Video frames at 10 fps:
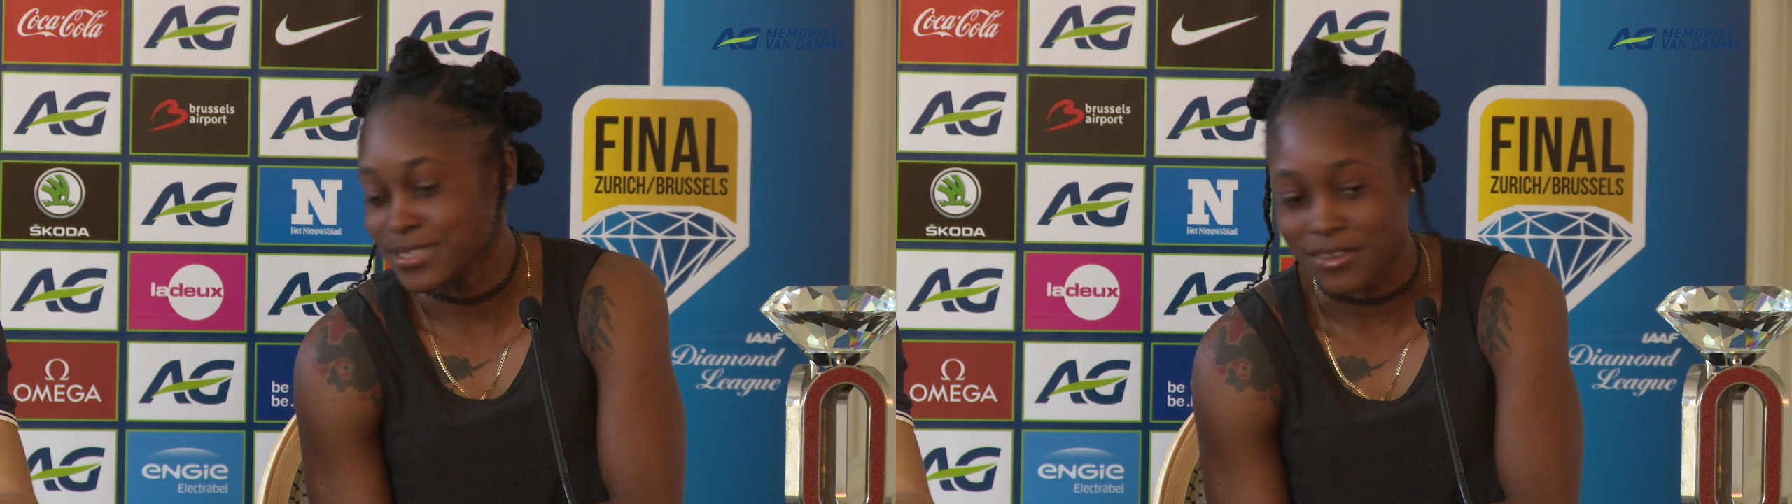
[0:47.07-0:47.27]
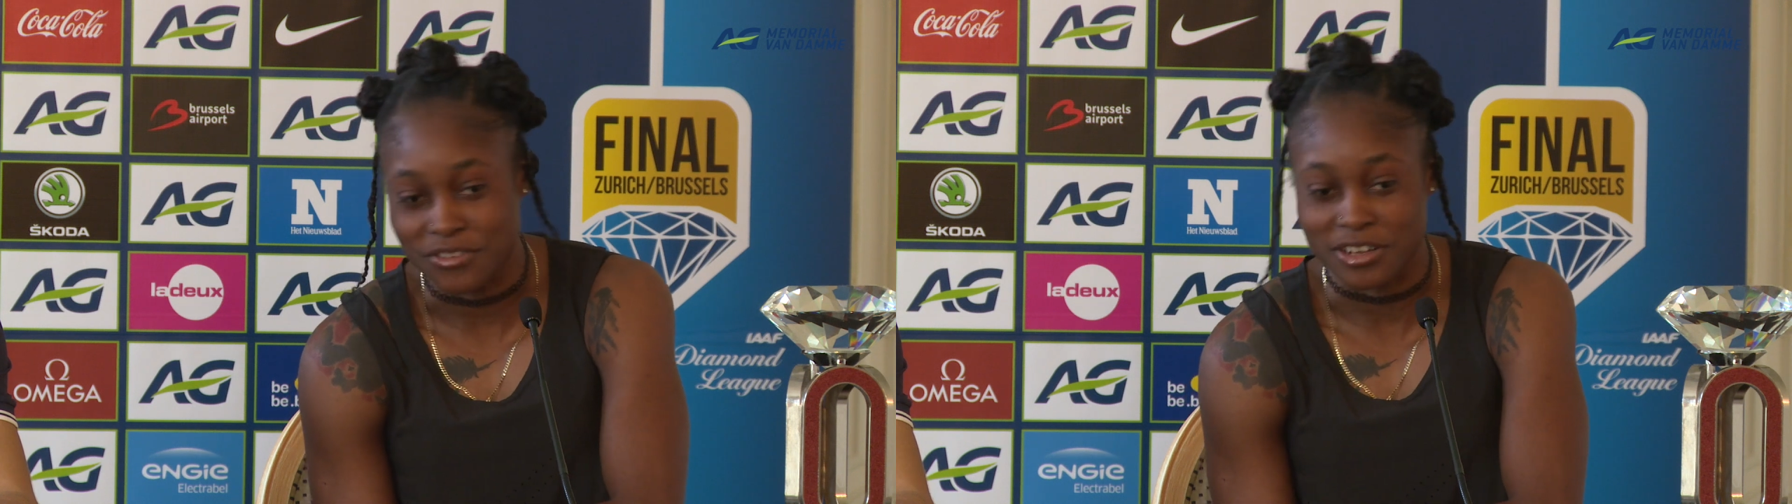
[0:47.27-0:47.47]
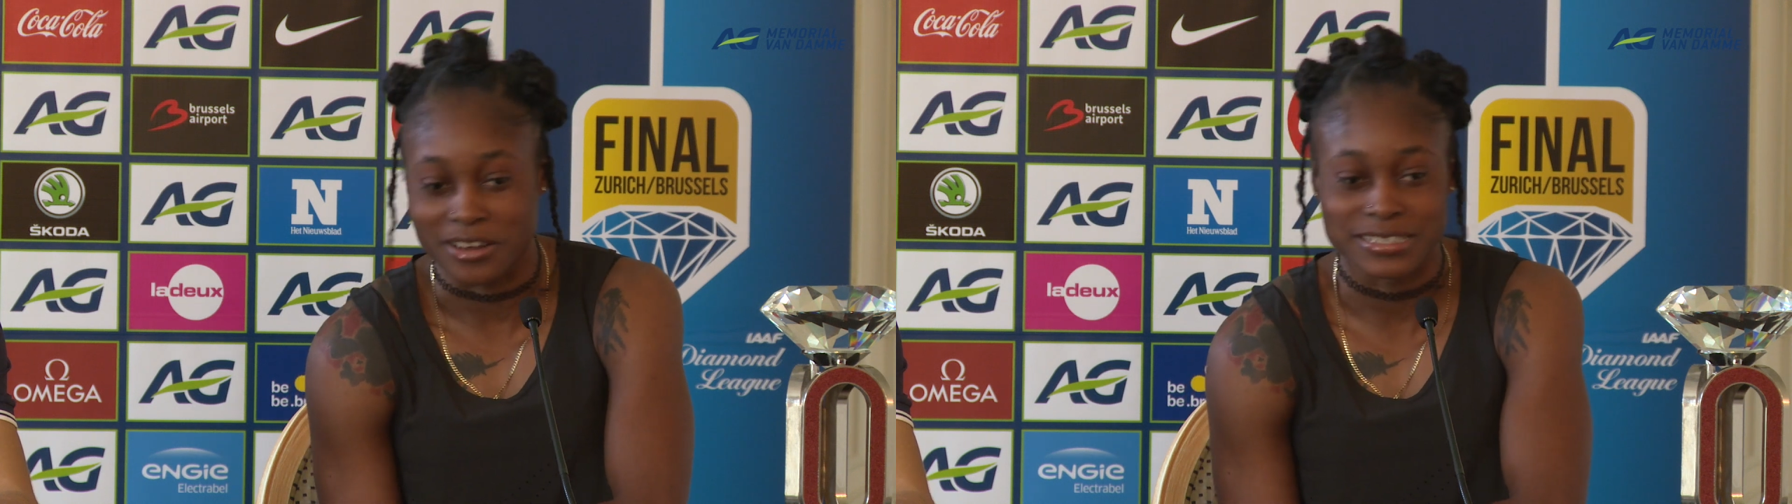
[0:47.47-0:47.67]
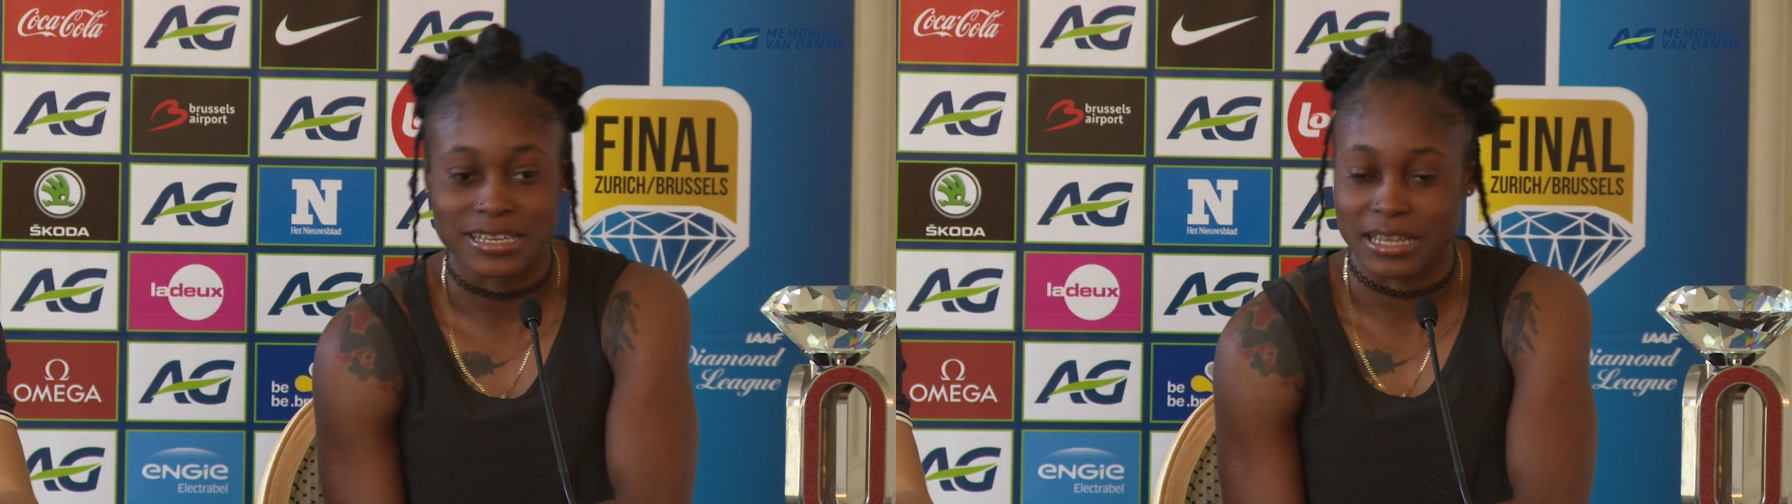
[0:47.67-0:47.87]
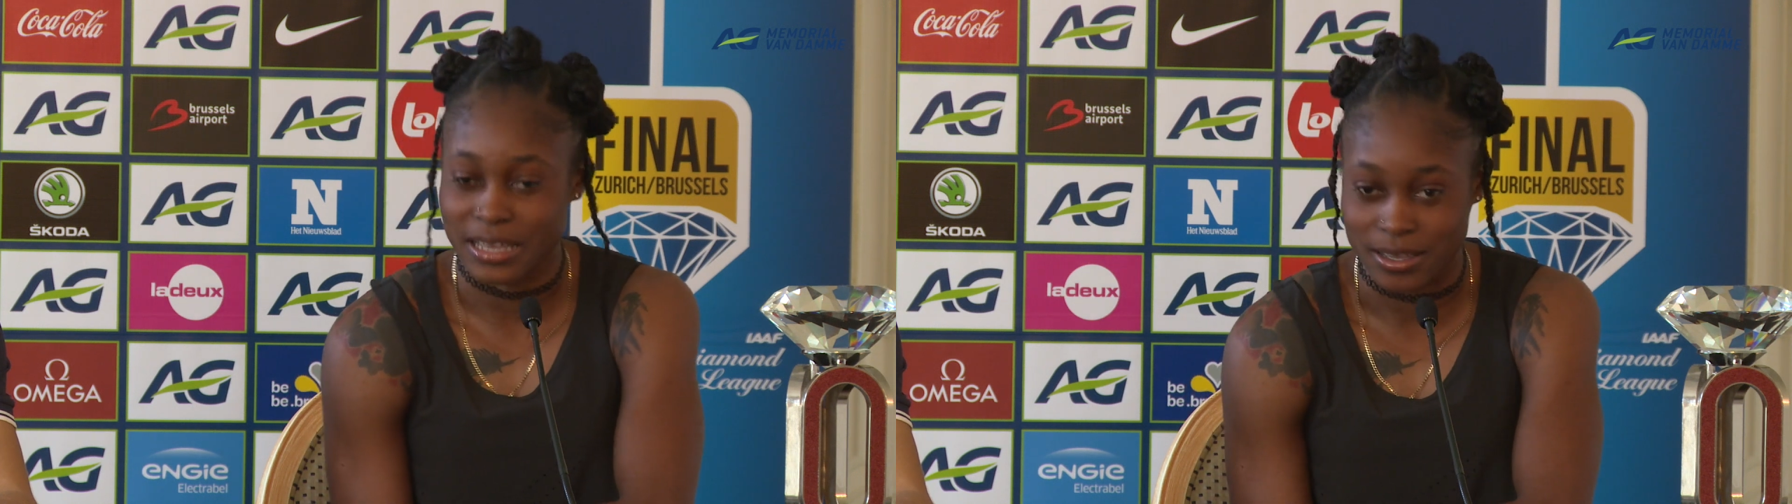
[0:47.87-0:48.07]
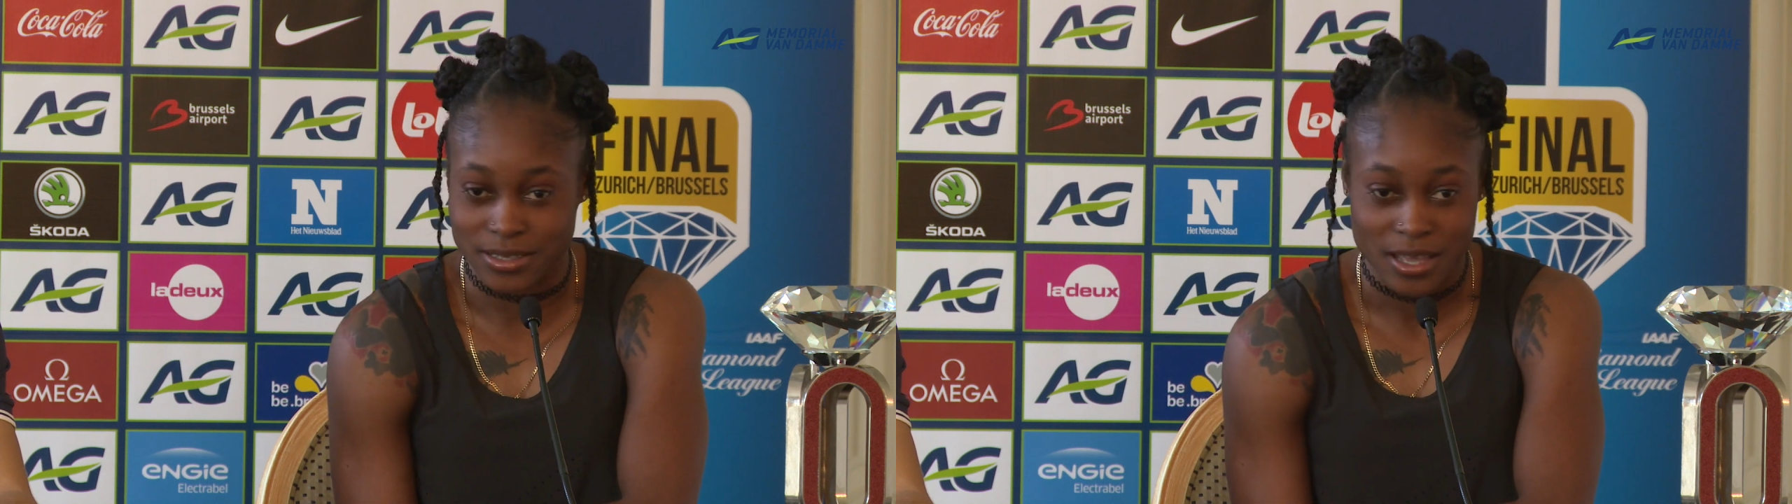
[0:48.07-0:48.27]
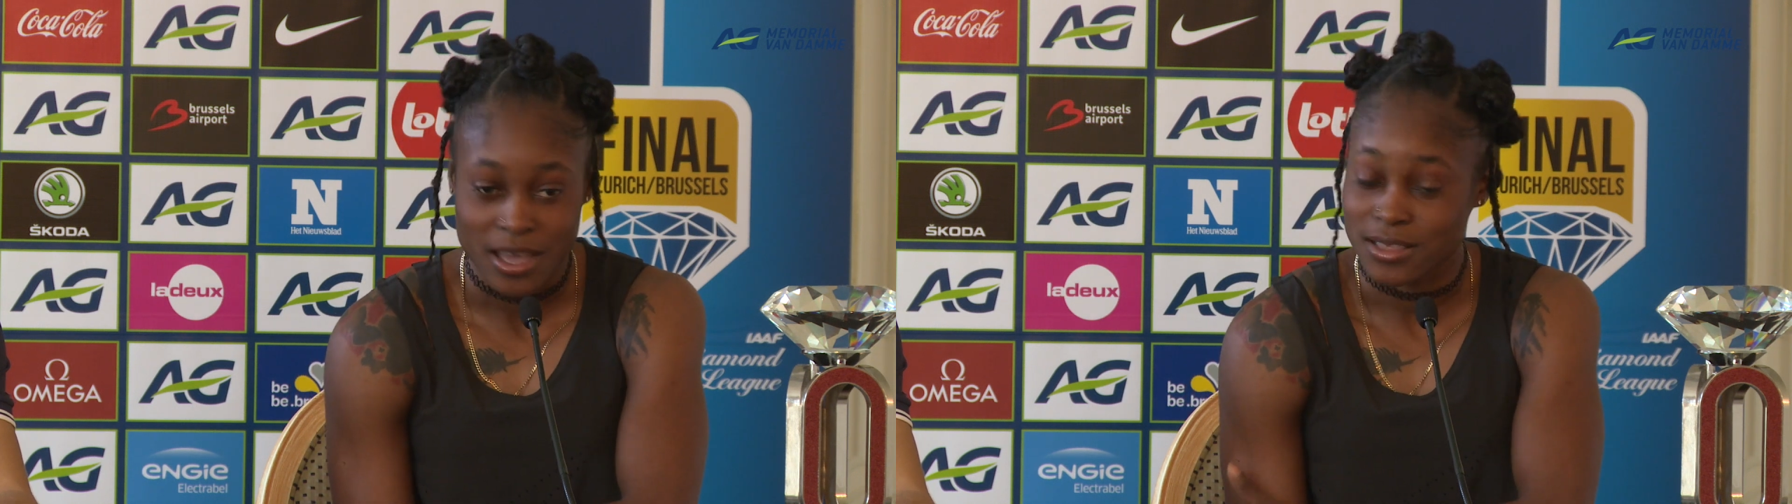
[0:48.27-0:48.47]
or 10.8.